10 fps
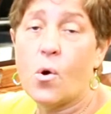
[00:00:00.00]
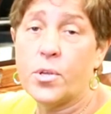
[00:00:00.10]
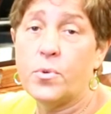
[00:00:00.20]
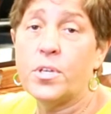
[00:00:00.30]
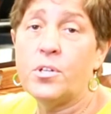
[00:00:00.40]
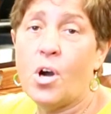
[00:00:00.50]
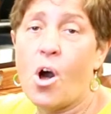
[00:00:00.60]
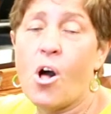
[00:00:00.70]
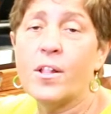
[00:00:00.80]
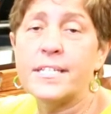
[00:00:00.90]
or you can
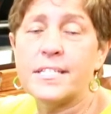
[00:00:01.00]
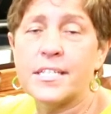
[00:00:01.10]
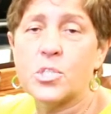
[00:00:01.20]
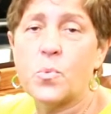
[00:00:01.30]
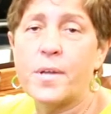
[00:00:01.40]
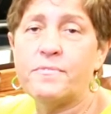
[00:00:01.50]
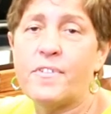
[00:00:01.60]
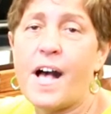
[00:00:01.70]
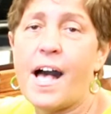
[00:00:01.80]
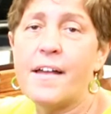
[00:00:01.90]
call at
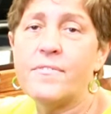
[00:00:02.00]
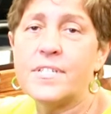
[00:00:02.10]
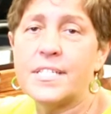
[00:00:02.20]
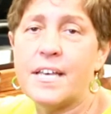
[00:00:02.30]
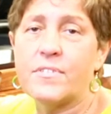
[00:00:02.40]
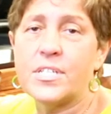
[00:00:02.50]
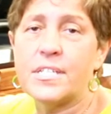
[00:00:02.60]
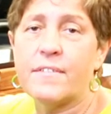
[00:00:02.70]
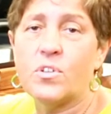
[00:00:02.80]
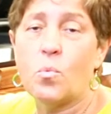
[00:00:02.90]
615
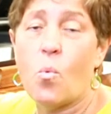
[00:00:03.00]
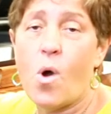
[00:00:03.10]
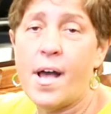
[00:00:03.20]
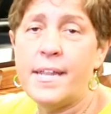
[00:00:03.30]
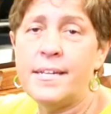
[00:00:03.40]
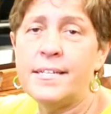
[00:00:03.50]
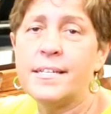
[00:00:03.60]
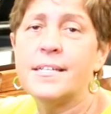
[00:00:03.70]
771